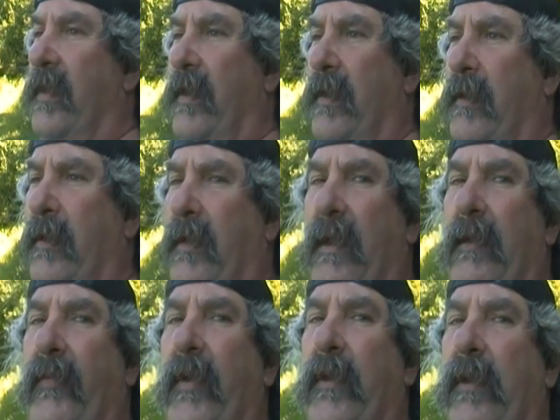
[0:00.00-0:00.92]

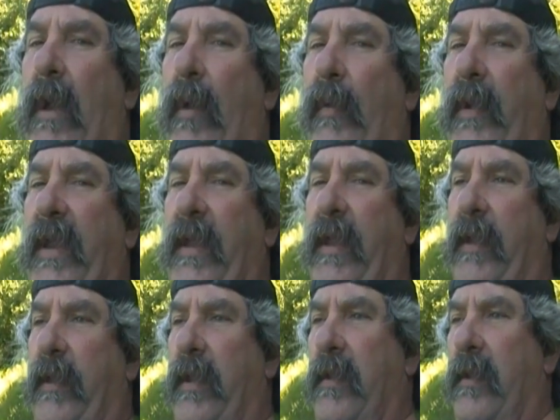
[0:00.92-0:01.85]
Yeah, they're
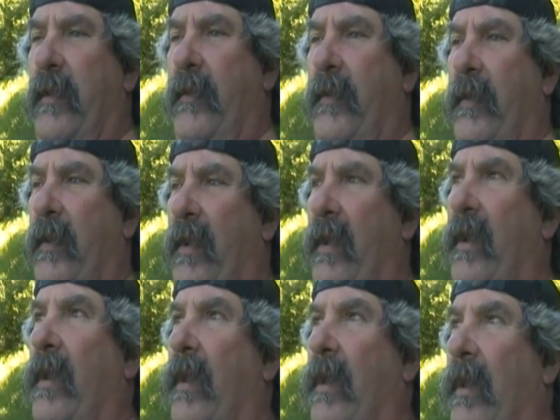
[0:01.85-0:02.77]
going, and
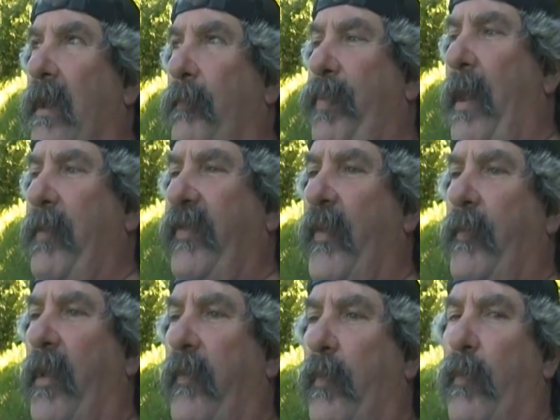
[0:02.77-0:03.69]
probably
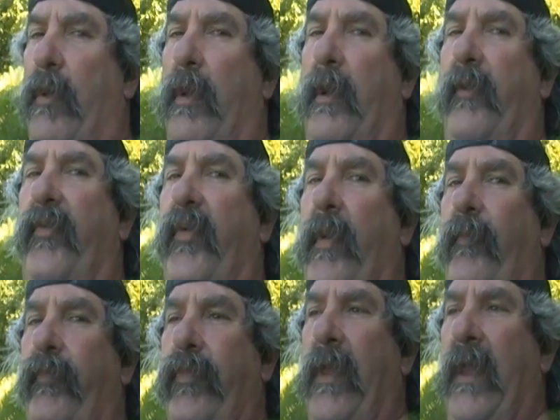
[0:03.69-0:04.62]
some other
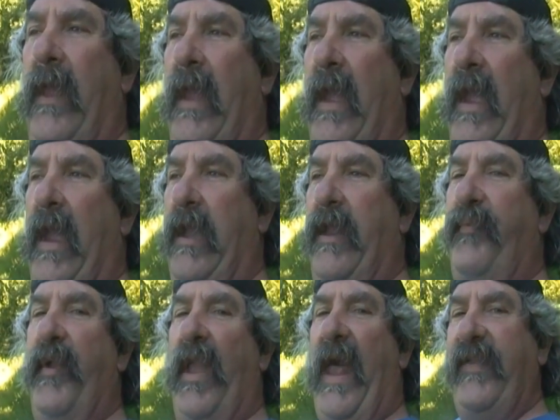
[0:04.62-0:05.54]
ones.
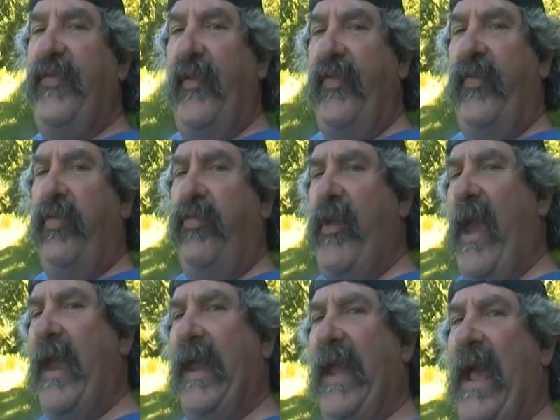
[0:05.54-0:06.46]
And if you like to
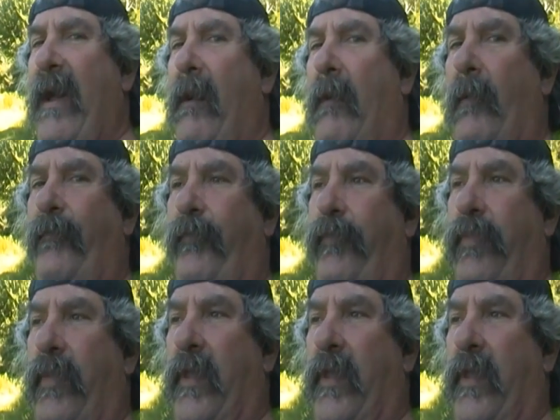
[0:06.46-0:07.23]
check it out,